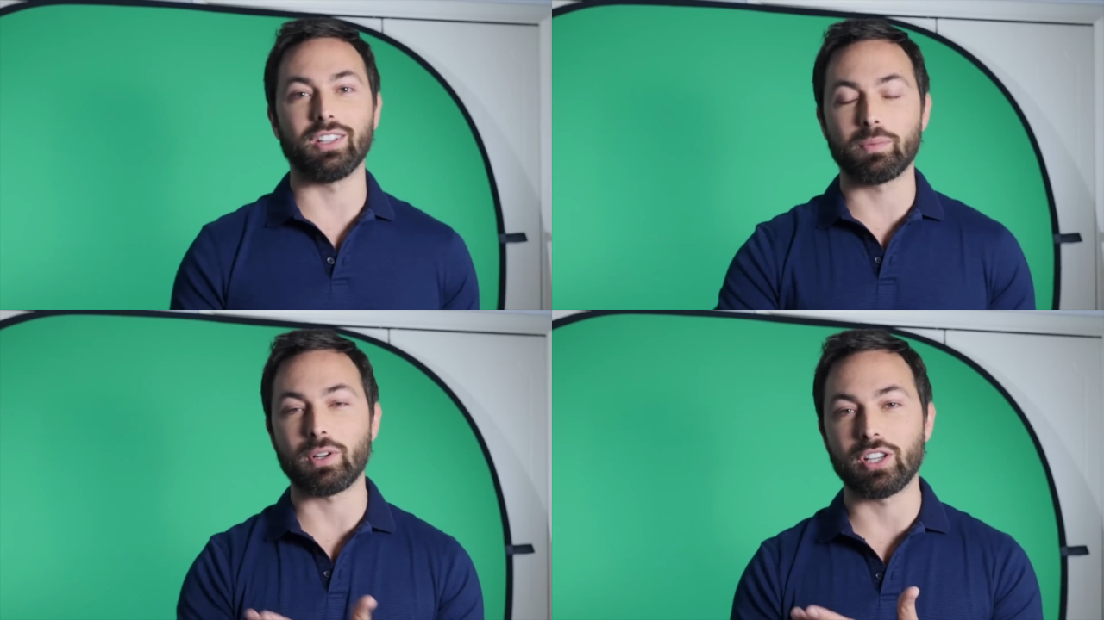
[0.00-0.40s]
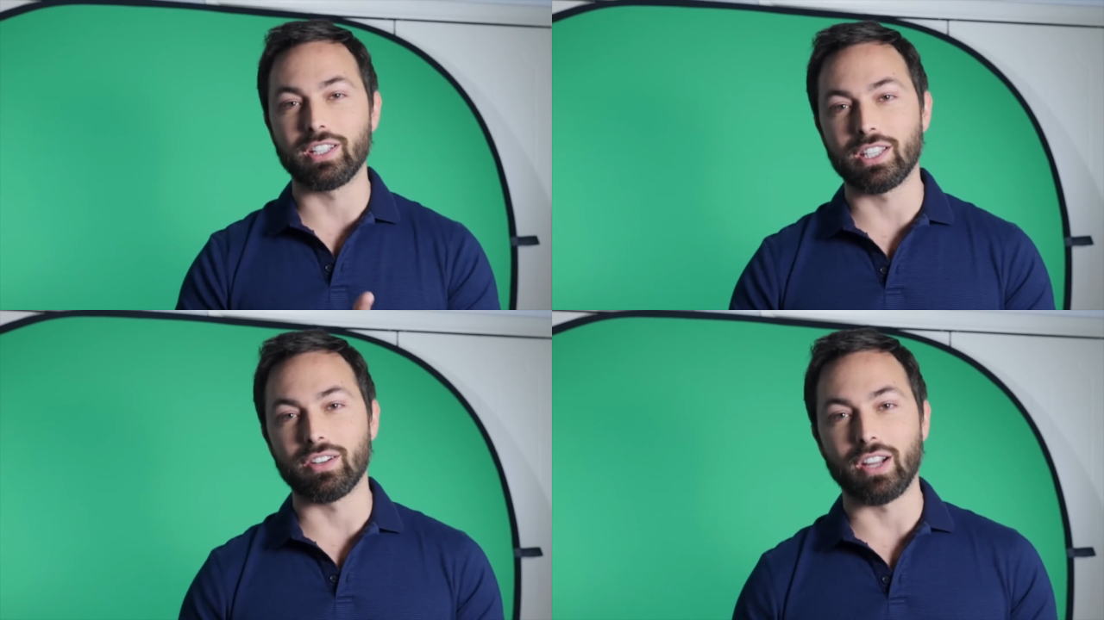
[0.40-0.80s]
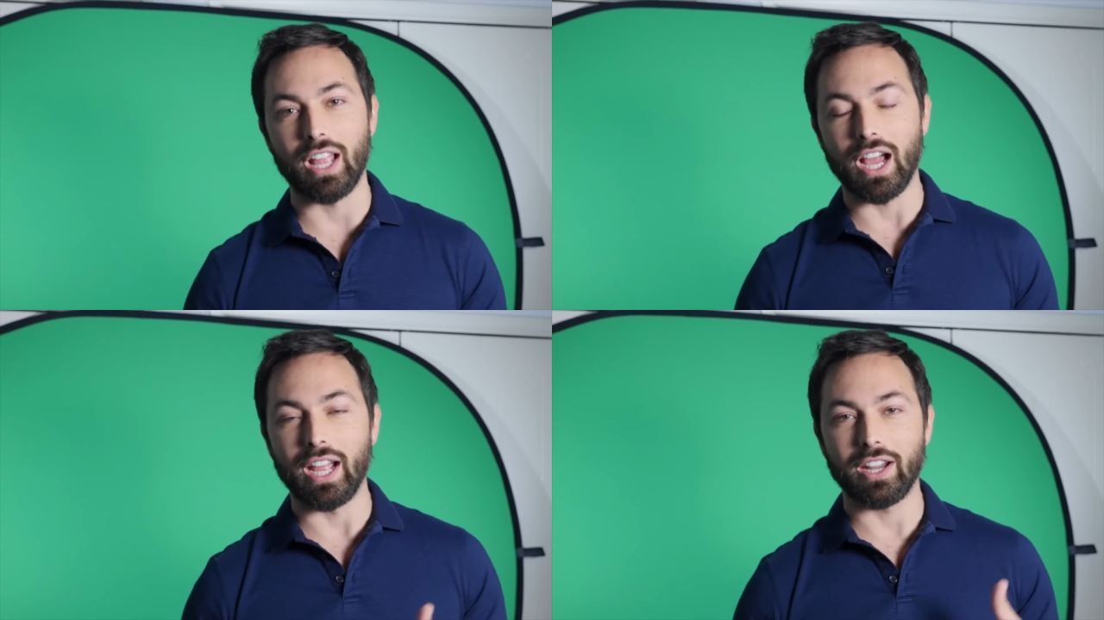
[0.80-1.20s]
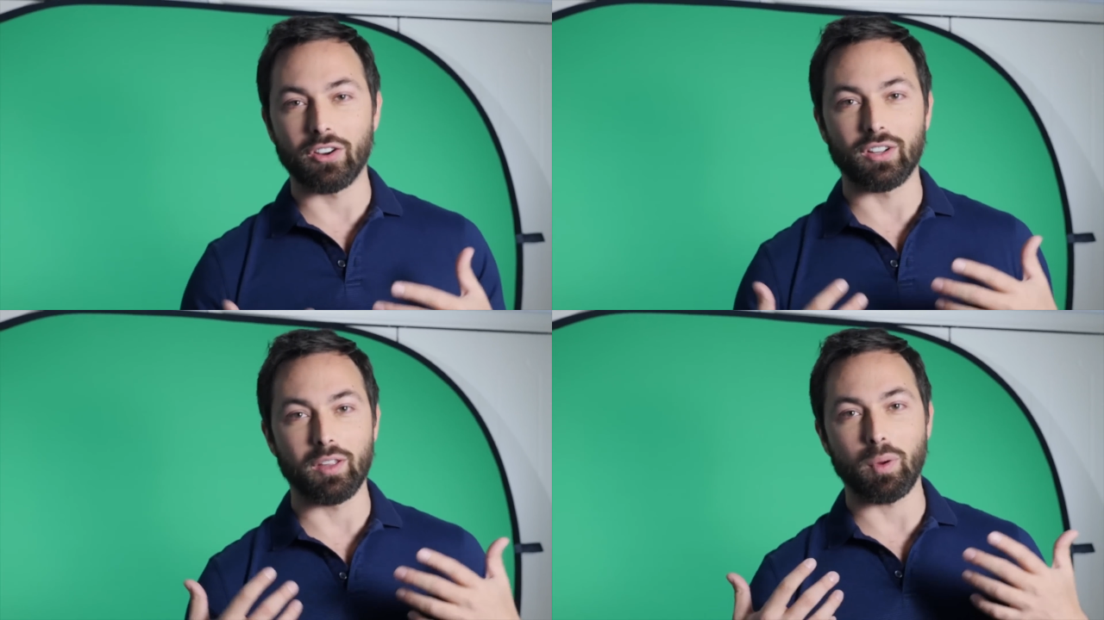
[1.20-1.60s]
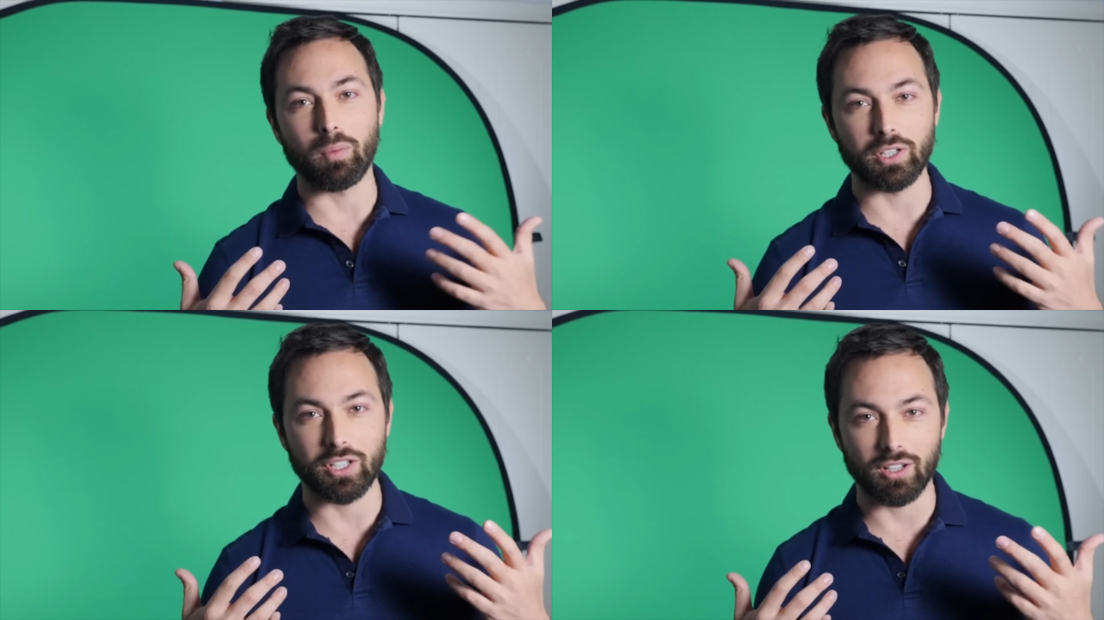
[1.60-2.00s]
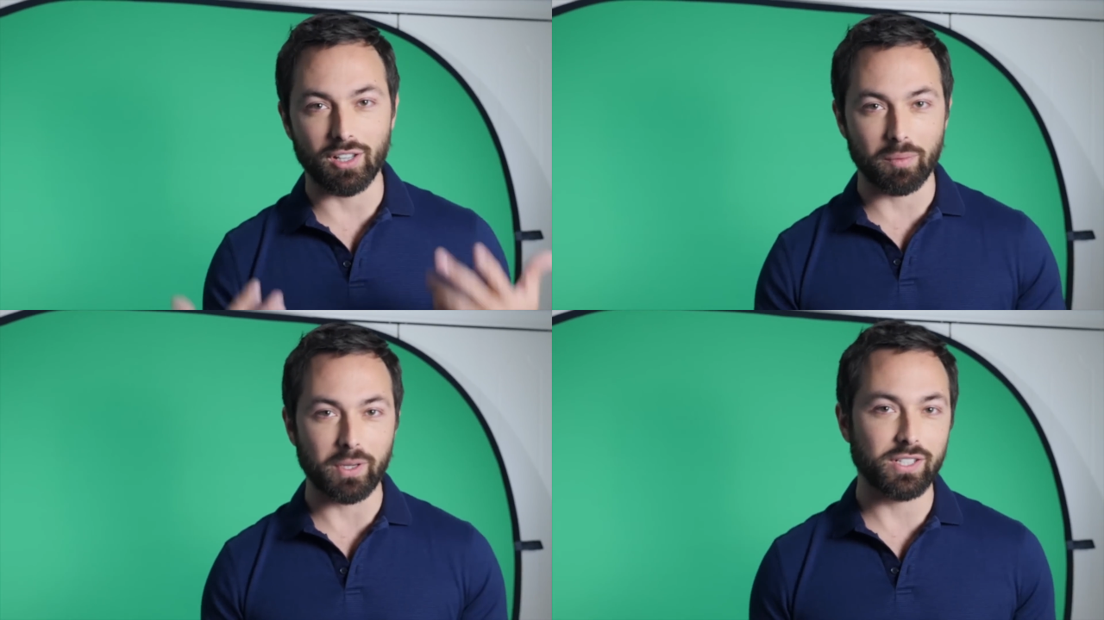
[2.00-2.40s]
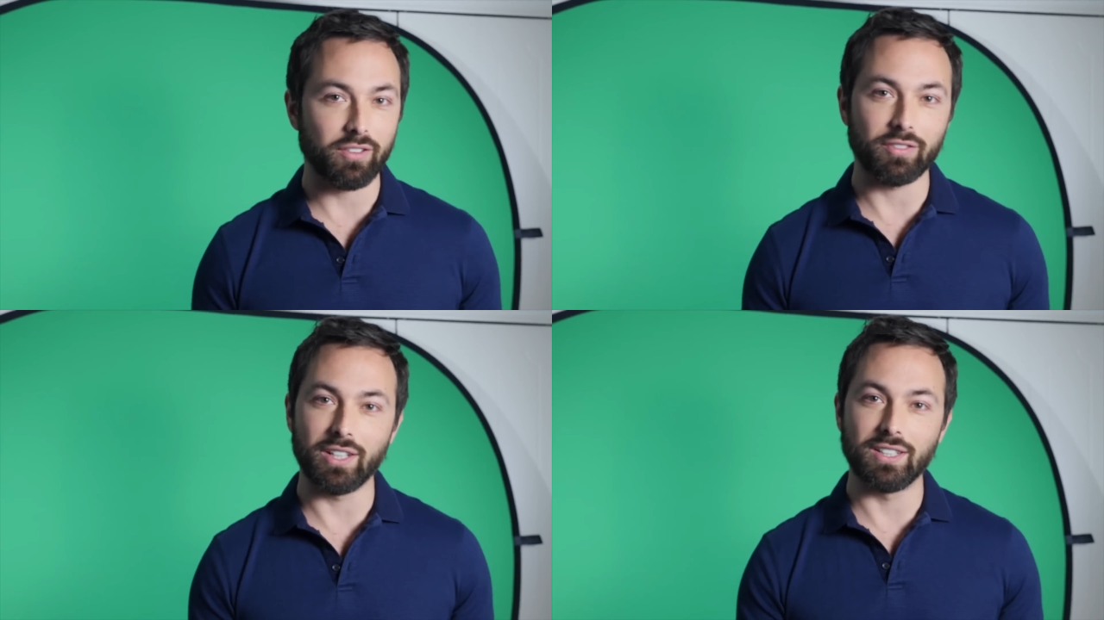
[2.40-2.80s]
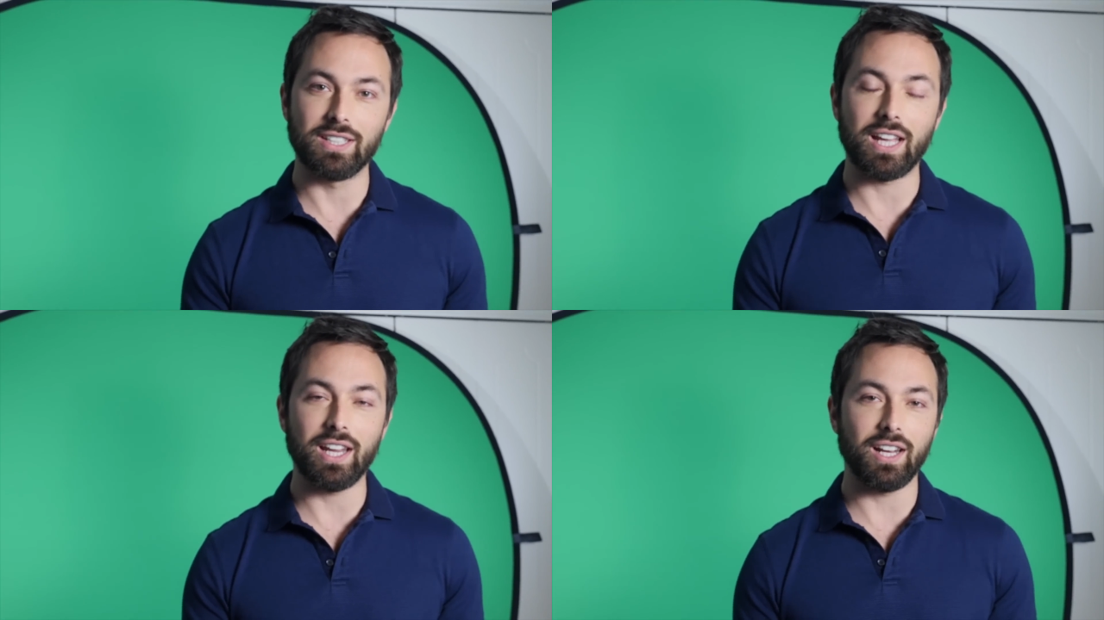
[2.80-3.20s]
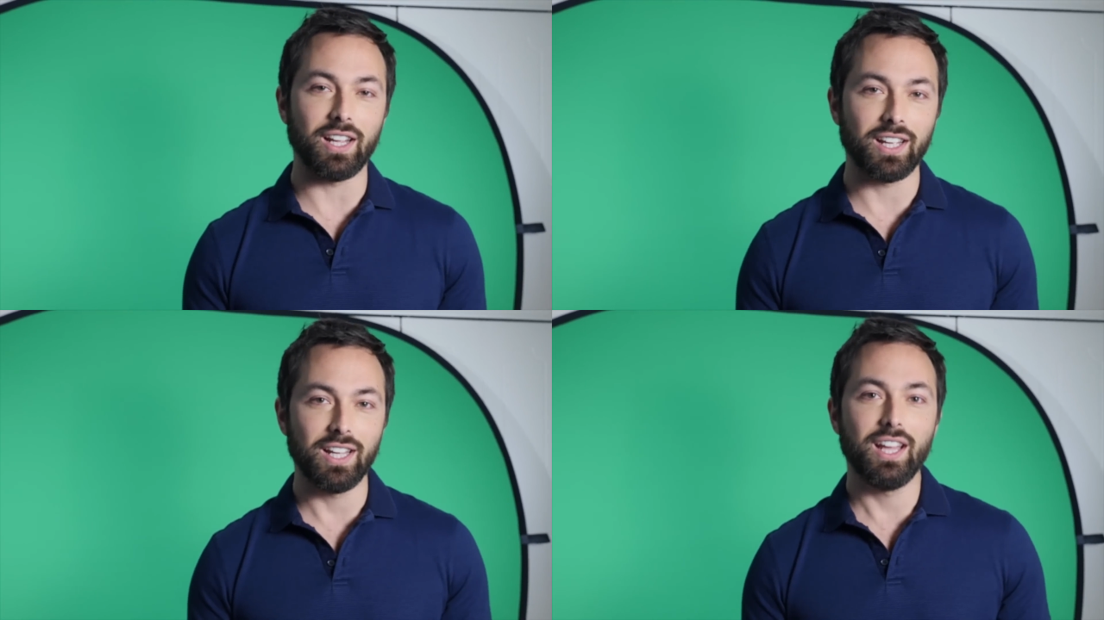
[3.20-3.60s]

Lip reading: especially considering I currently publish a lot of my stuff in 1080.